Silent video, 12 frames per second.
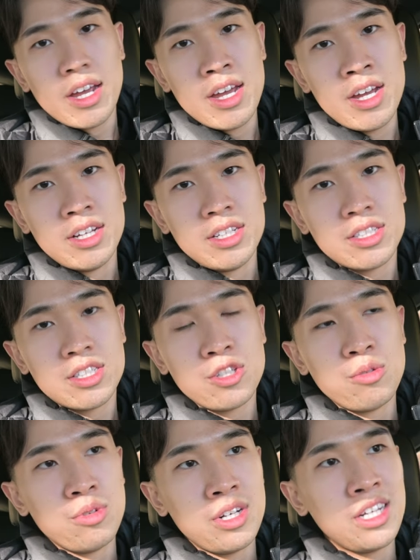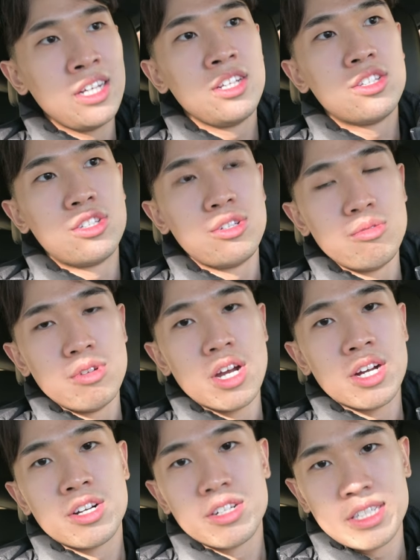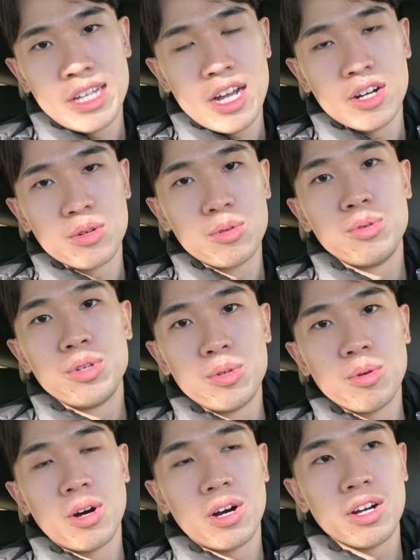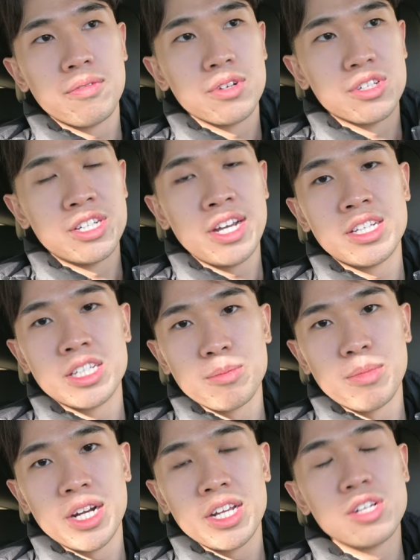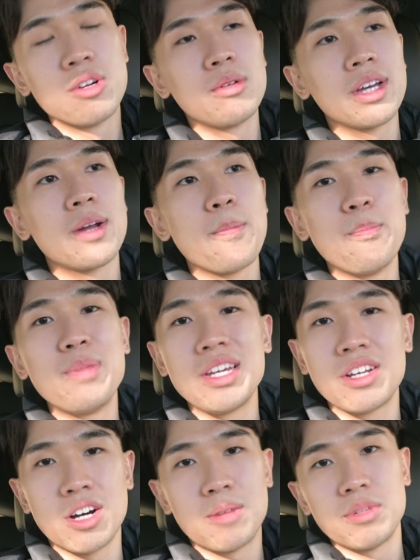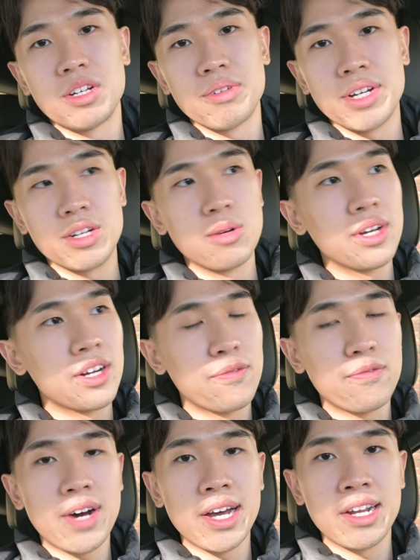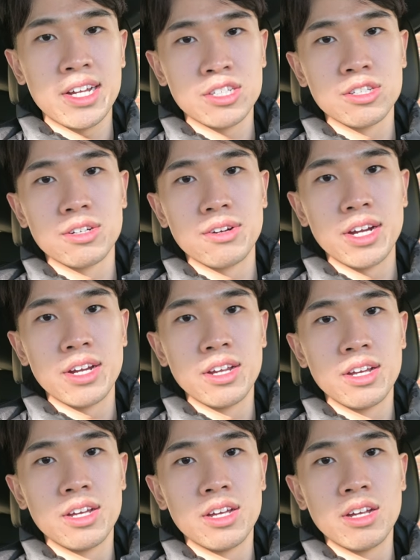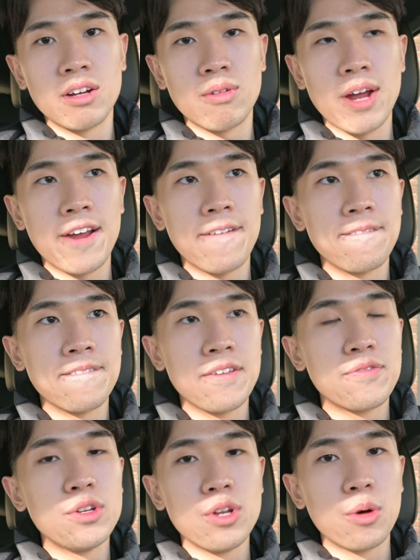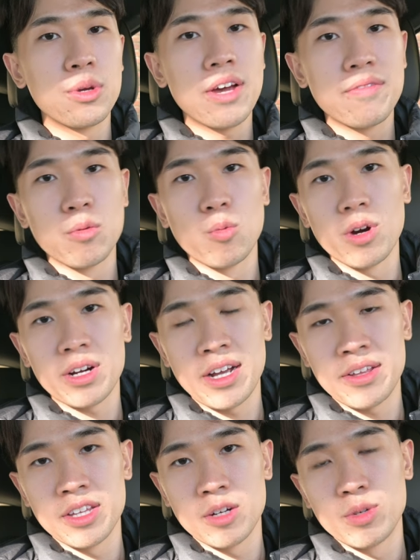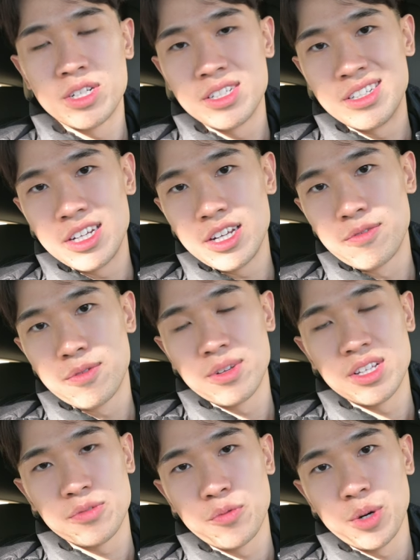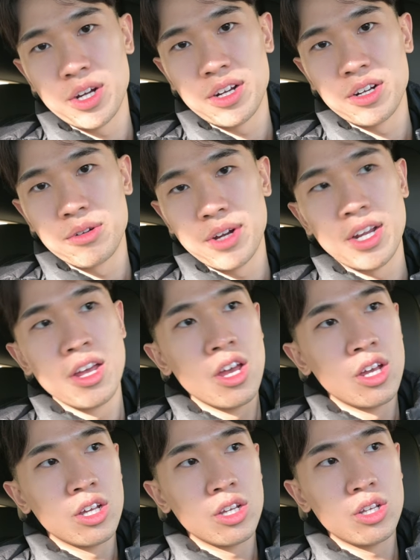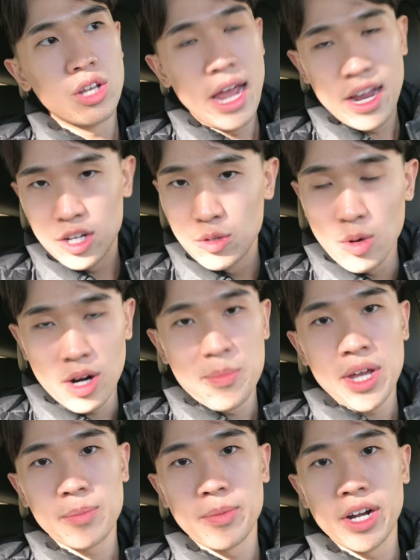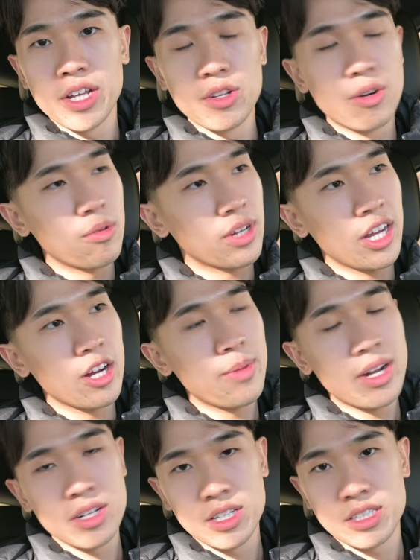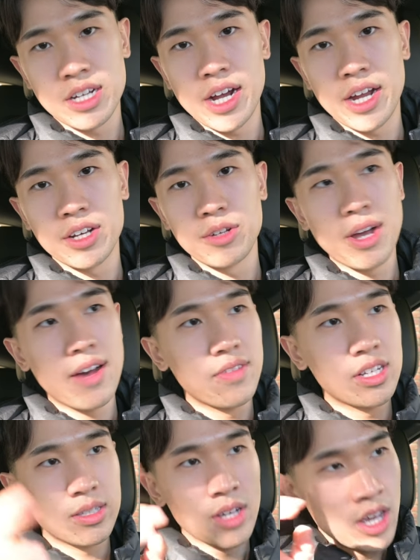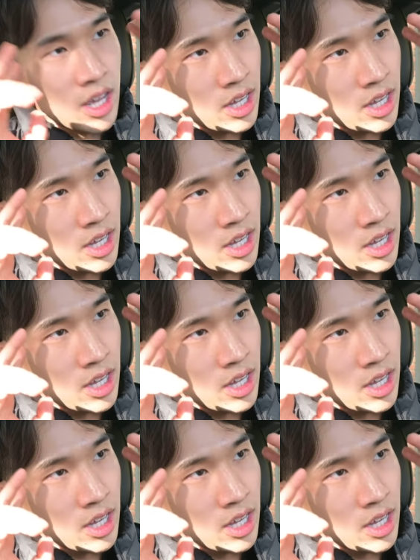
is you need to understand who you are. If you're chasing money, go get a BCom degree, go get a finance degree, right? If you know you have the work ethic, which is needed for this four-year degree, and you want to make money, you don't care about design, you have this